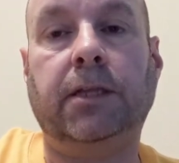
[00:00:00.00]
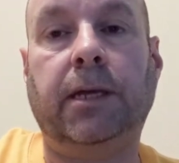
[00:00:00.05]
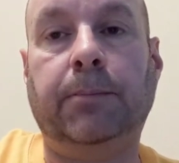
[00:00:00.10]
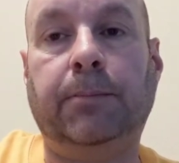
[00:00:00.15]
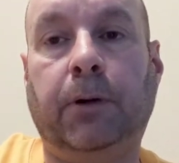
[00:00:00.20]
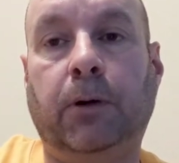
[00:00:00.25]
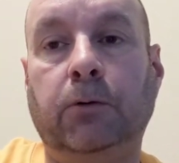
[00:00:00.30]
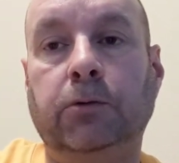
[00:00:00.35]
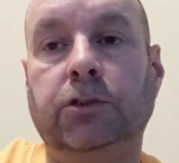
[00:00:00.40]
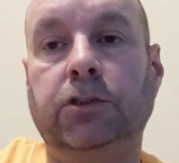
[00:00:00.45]
they
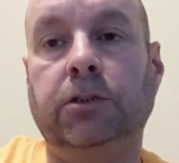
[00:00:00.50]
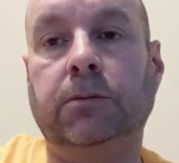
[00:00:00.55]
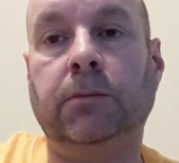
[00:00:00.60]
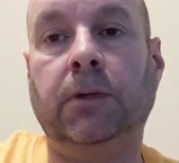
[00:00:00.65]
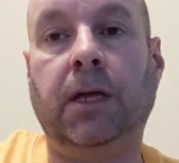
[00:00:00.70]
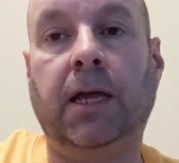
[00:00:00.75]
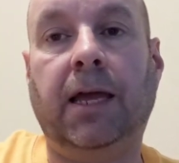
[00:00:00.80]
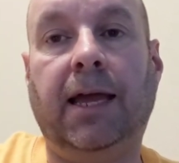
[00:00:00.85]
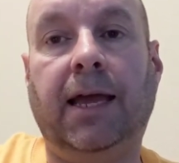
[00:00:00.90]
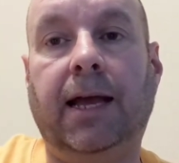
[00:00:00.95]
post some
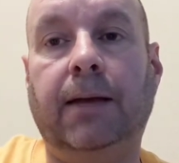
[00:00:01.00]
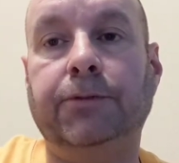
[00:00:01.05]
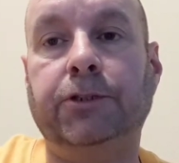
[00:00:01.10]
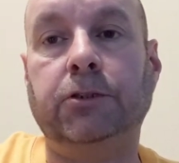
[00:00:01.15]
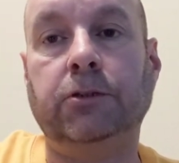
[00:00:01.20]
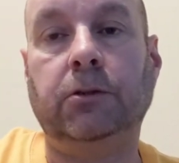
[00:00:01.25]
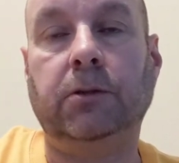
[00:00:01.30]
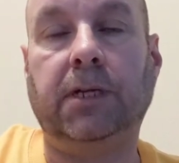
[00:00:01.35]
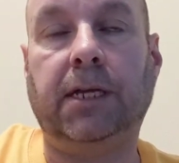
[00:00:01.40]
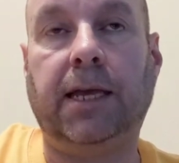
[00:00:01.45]

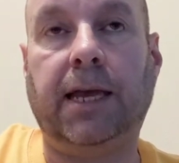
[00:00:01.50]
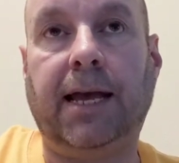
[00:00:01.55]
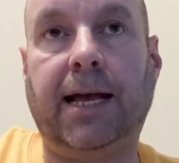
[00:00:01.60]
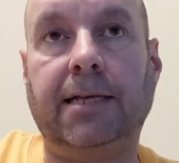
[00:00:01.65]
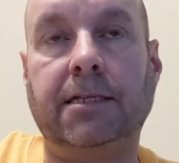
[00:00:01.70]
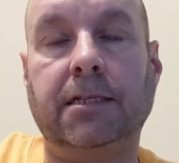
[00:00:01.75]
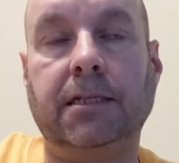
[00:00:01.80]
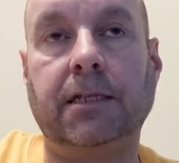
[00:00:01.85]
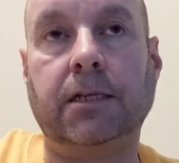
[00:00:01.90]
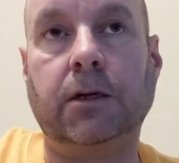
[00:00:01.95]
absolutely
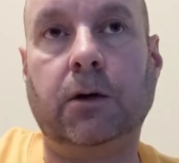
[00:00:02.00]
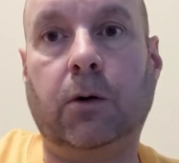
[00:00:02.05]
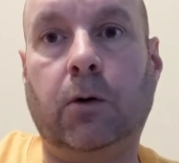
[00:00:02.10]
ghastly,